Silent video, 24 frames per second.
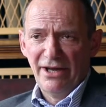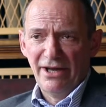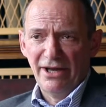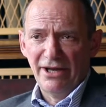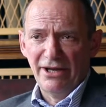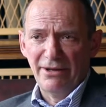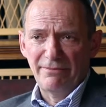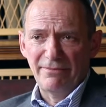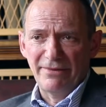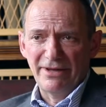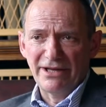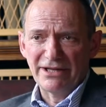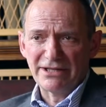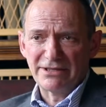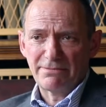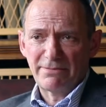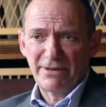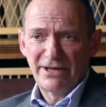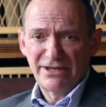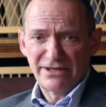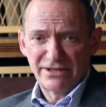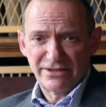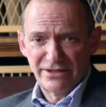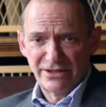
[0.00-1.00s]
It's
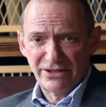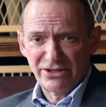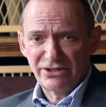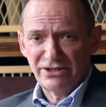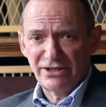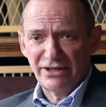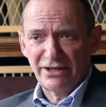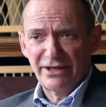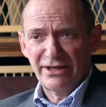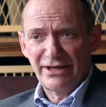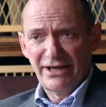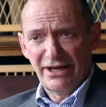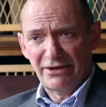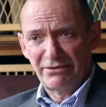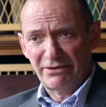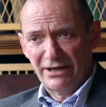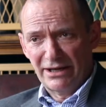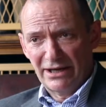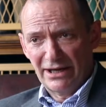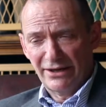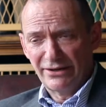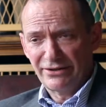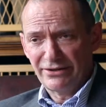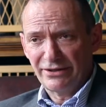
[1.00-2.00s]
based this year here
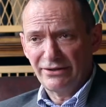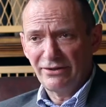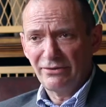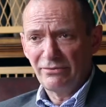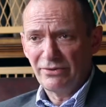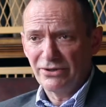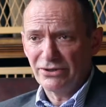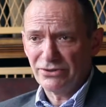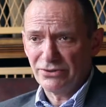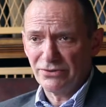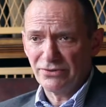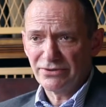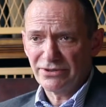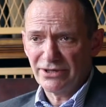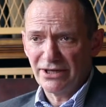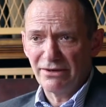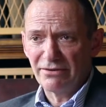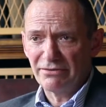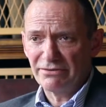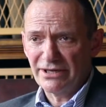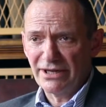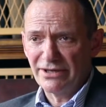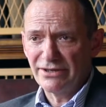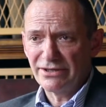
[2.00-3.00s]
in London, which
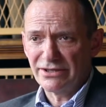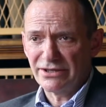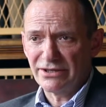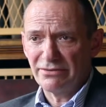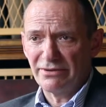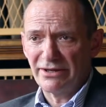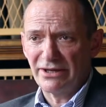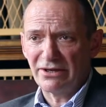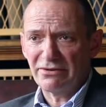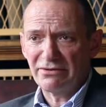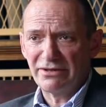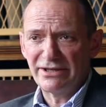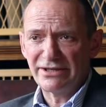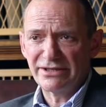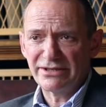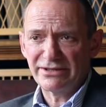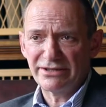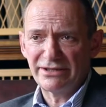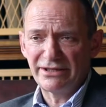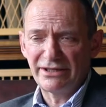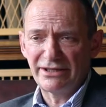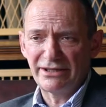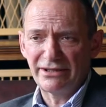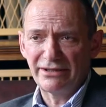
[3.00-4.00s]
also tends to
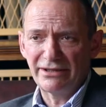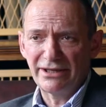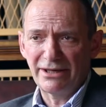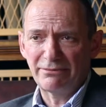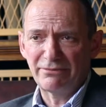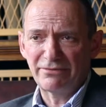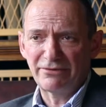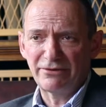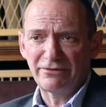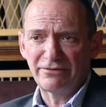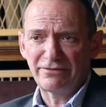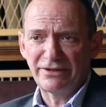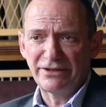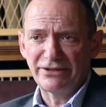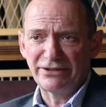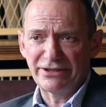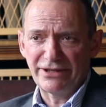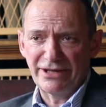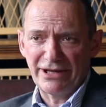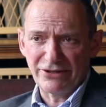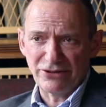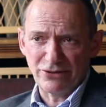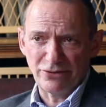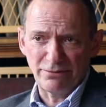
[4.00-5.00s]
increase the number of
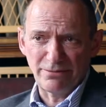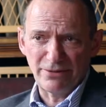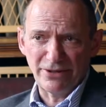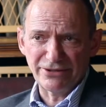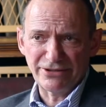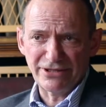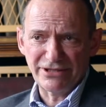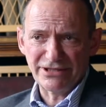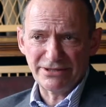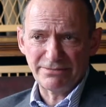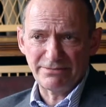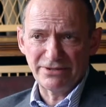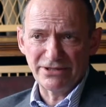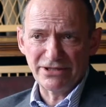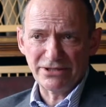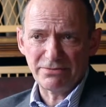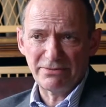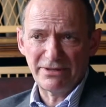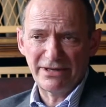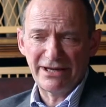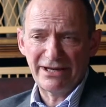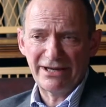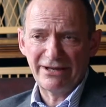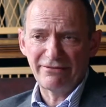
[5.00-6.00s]
international
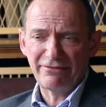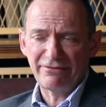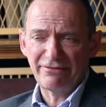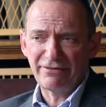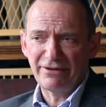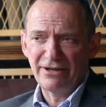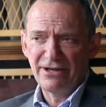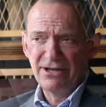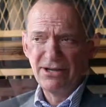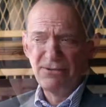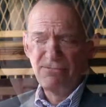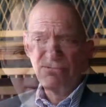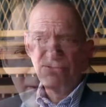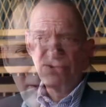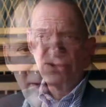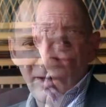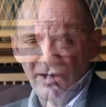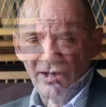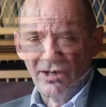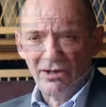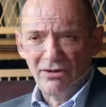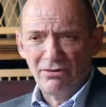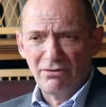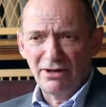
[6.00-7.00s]
participants we have.
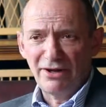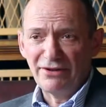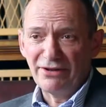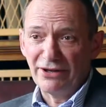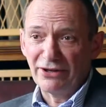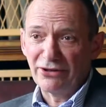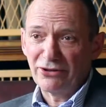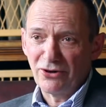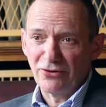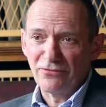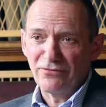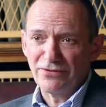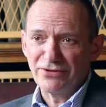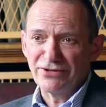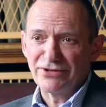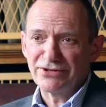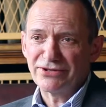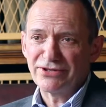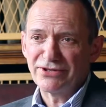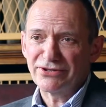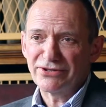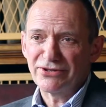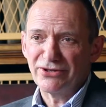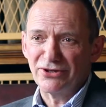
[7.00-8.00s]
Well, I think the
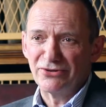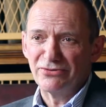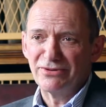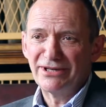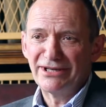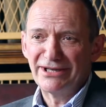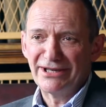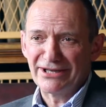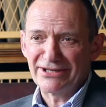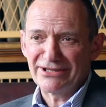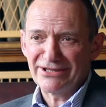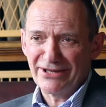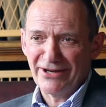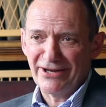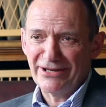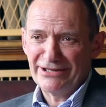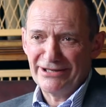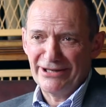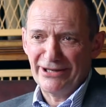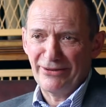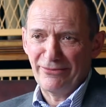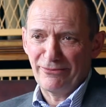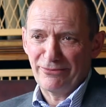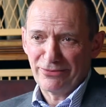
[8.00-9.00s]
conference has got a really
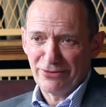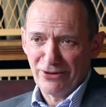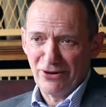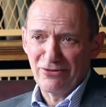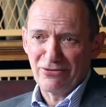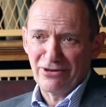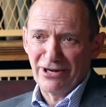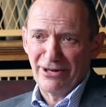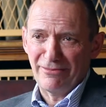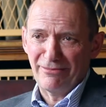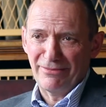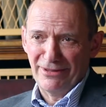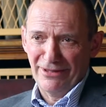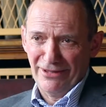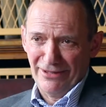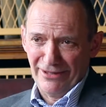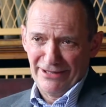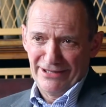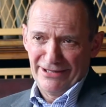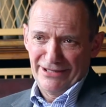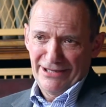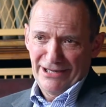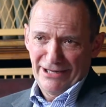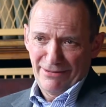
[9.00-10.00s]
exciting programme
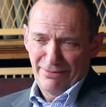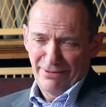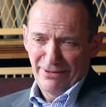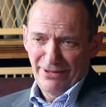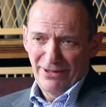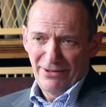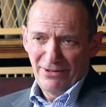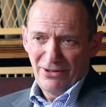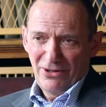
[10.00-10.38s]
lined up.